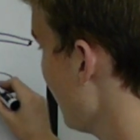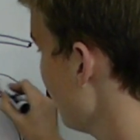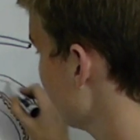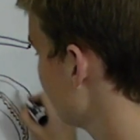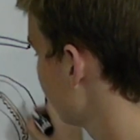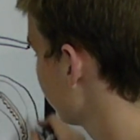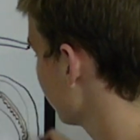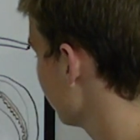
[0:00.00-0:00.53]
and
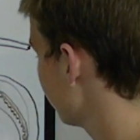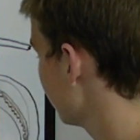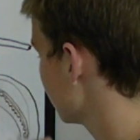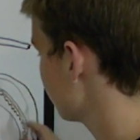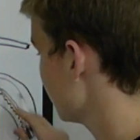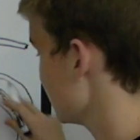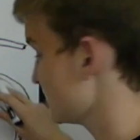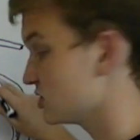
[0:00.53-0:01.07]
then print
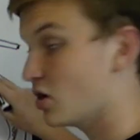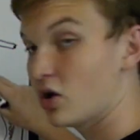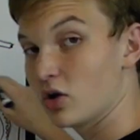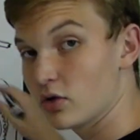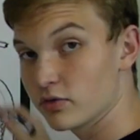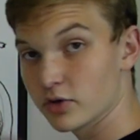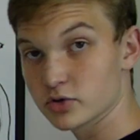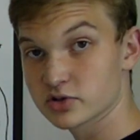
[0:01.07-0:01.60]
this piece.
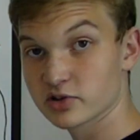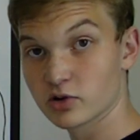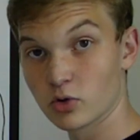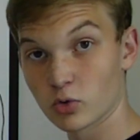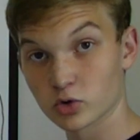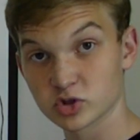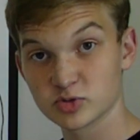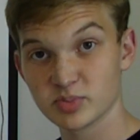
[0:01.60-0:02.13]
All of those
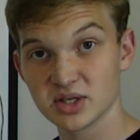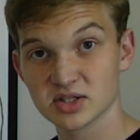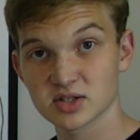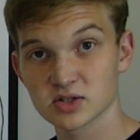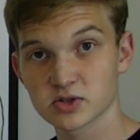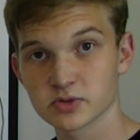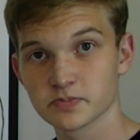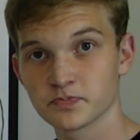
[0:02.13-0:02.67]
little orange
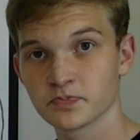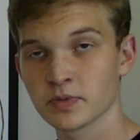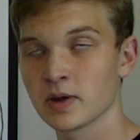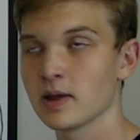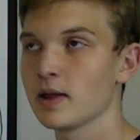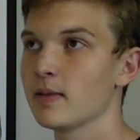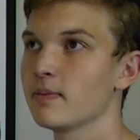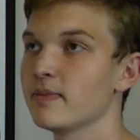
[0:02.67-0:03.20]
pieces.
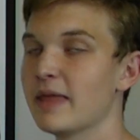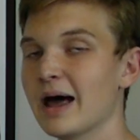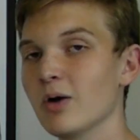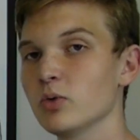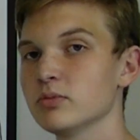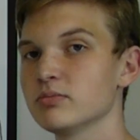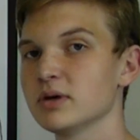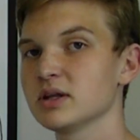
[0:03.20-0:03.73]

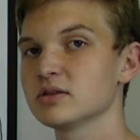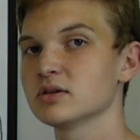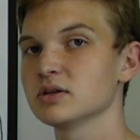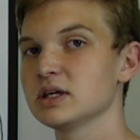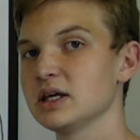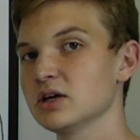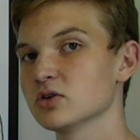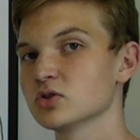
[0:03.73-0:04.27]
That would make the
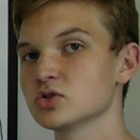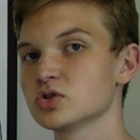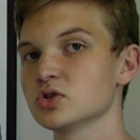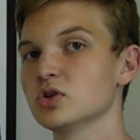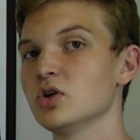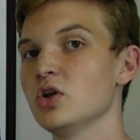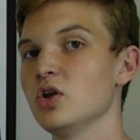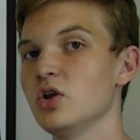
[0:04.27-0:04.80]

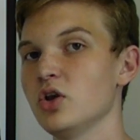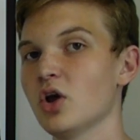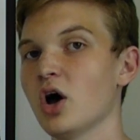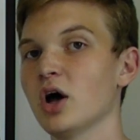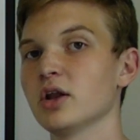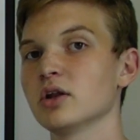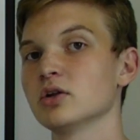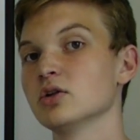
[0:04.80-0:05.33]
gears
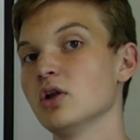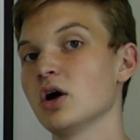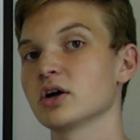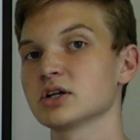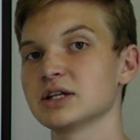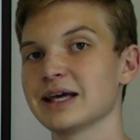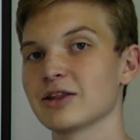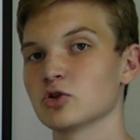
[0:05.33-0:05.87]
not
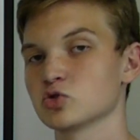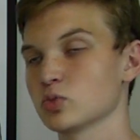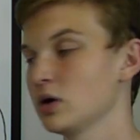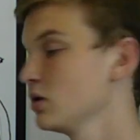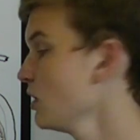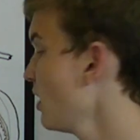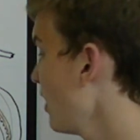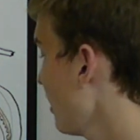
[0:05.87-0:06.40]
lock together as
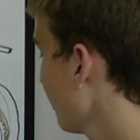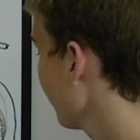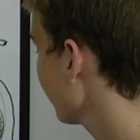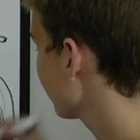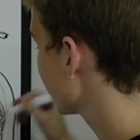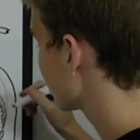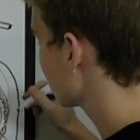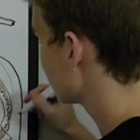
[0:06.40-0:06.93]
well.
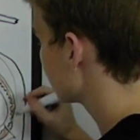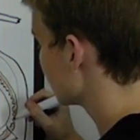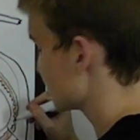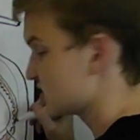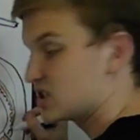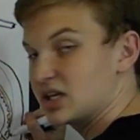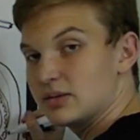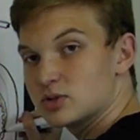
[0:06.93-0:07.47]
Like, the
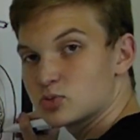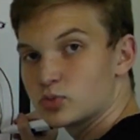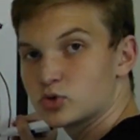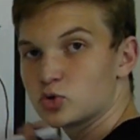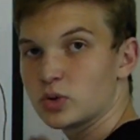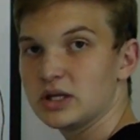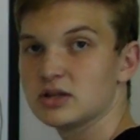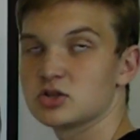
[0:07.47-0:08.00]
seams
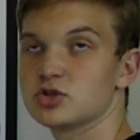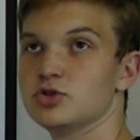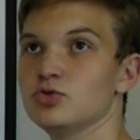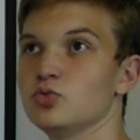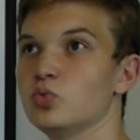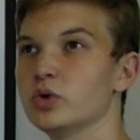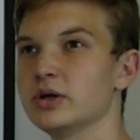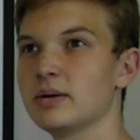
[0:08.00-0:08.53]
between the
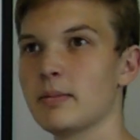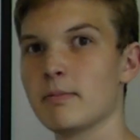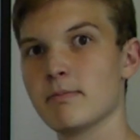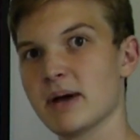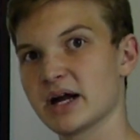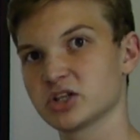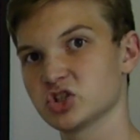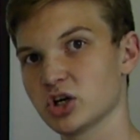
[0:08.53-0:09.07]
two wouldn't
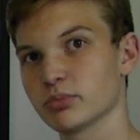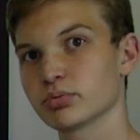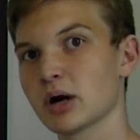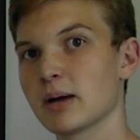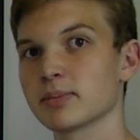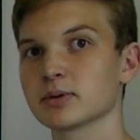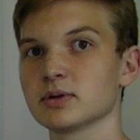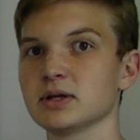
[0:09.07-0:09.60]
match up
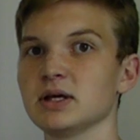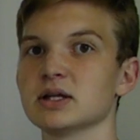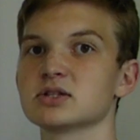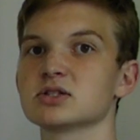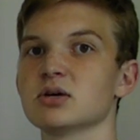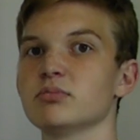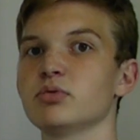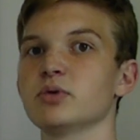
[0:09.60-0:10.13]
properly at
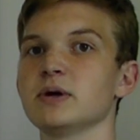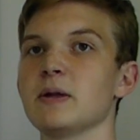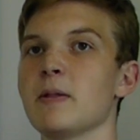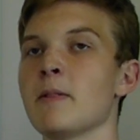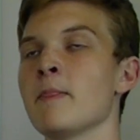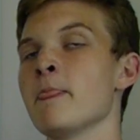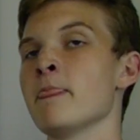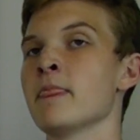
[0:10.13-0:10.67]
some point,
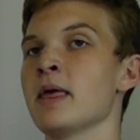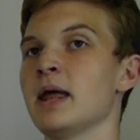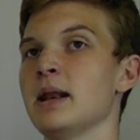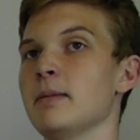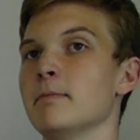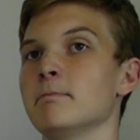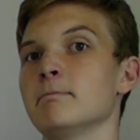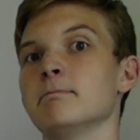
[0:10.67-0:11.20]
and
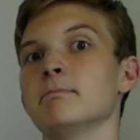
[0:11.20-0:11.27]
it